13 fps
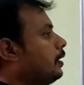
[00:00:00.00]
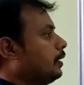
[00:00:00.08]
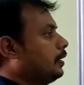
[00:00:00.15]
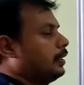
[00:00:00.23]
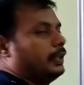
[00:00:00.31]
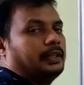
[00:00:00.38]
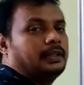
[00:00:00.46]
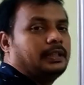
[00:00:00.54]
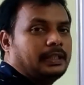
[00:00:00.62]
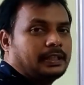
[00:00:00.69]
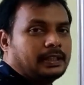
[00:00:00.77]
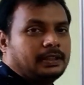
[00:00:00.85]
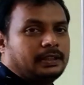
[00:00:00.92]
see
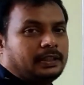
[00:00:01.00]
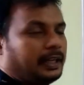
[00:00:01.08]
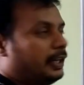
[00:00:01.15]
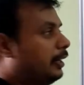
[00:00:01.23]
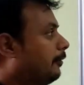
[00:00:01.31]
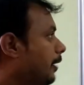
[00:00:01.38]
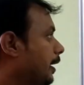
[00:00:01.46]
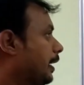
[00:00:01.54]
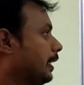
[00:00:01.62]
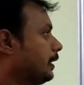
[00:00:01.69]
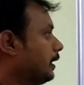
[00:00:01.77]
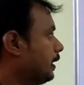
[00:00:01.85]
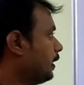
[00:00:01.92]
these three different
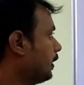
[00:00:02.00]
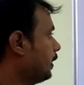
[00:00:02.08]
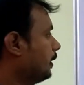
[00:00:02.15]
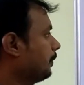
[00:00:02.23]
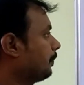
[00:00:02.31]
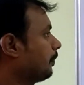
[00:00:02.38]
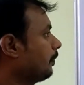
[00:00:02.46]
cases.